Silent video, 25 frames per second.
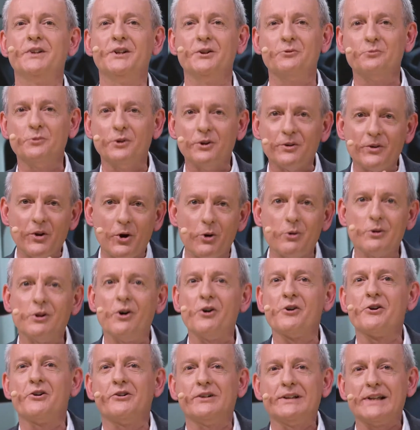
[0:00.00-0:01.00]
It will no
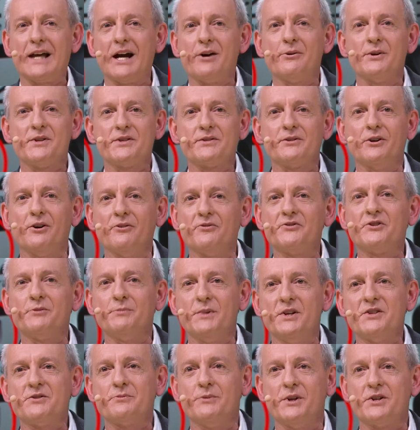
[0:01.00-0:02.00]
longer allow itself
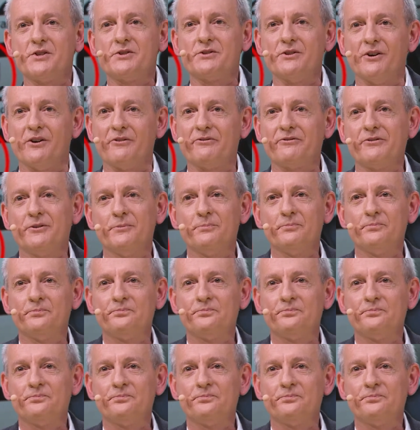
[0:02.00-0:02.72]
to be switched off.